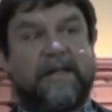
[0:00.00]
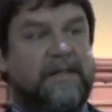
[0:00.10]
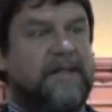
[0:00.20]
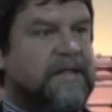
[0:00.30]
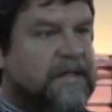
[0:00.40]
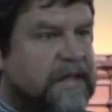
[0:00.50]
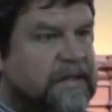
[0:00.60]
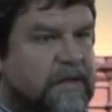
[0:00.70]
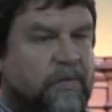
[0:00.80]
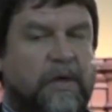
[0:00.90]
it the
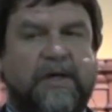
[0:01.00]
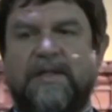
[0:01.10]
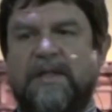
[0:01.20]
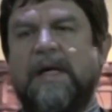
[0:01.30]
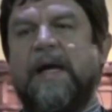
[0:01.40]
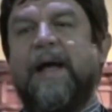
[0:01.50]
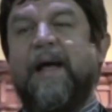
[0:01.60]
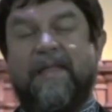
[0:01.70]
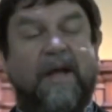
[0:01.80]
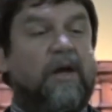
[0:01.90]
success it was.
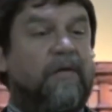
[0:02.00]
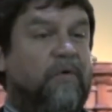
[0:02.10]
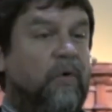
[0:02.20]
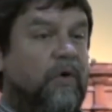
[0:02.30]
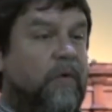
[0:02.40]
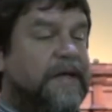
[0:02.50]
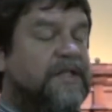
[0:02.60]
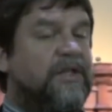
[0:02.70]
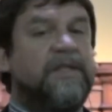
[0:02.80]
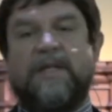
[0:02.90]
Thank you for all the
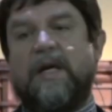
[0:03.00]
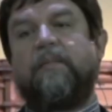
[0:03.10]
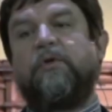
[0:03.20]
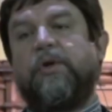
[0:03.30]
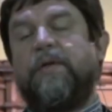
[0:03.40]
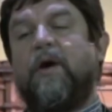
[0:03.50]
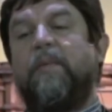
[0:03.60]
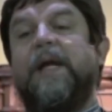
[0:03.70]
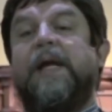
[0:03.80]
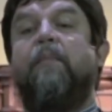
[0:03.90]
questions, and I'm sure there
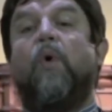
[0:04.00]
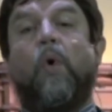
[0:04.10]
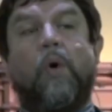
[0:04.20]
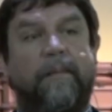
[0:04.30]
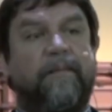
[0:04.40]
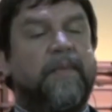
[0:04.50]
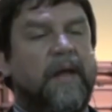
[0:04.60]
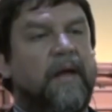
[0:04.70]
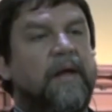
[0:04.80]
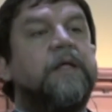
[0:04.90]
are many more.
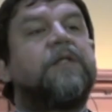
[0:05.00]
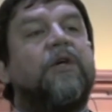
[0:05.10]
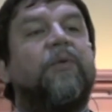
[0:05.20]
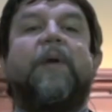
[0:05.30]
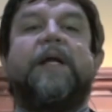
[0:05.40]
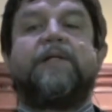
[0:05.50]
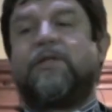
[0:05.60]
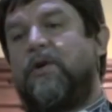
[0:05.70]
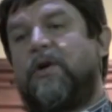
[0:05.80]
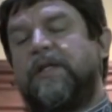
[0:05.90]
So please
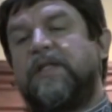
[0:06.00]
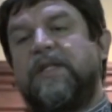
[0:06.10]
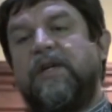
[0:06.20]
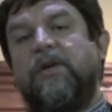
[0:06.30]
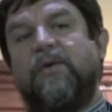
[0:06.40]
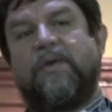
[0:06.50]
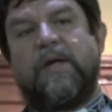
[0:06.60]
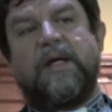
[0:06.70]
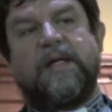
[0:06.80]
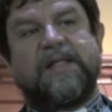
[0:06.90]
do continue
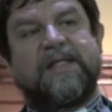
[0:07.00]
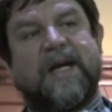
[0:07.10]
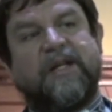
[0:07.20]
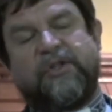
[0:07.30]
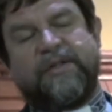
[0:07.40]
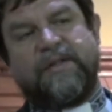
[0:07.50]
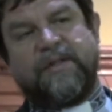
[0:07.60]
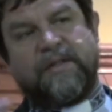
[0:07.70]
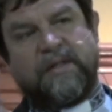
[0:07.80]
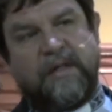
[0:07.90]
the
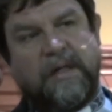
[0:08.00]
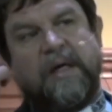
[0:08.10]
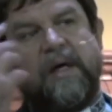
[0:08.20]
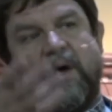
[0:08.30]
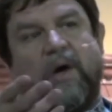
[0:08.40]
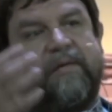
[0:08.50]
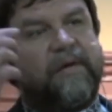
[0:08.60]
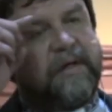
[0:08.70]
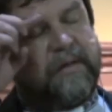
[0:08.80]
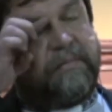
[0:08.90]
discussions
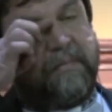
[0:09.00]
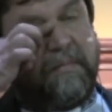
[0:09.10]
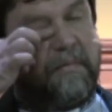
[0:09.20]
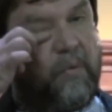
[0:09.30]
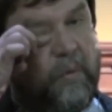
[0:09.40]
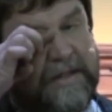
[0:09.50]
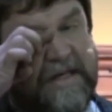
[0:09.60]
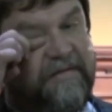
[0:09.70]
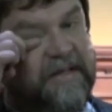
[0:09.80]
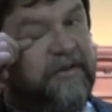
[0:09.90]
over
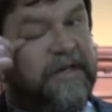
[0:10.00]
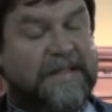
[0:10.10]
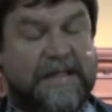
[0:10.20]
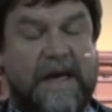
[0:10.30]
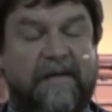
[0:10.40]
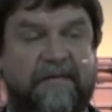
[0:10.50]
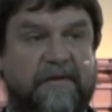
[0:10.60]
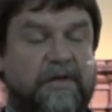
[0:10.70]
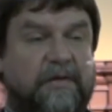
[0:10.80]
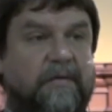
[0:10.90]
whatever is
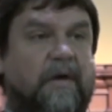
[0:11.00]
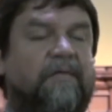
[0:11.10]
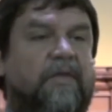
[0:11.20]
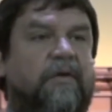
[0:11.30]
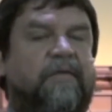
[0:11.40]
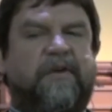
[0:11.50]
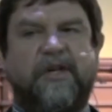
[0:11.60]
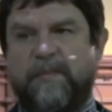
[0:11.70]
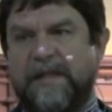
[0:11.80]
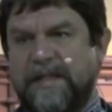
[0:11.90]
left of the
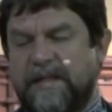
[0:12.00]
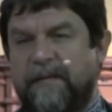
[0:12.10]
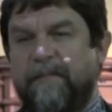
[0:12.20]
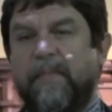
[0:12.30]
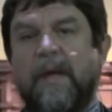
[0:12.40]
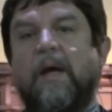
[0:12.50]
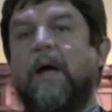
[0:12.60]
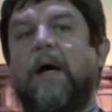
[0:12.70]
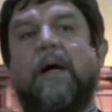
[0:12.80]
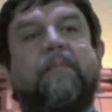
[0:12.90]
refreshments.
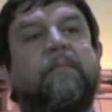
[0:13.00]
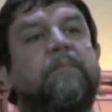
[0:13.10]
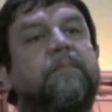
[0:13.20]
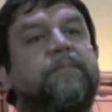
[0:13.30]
I'm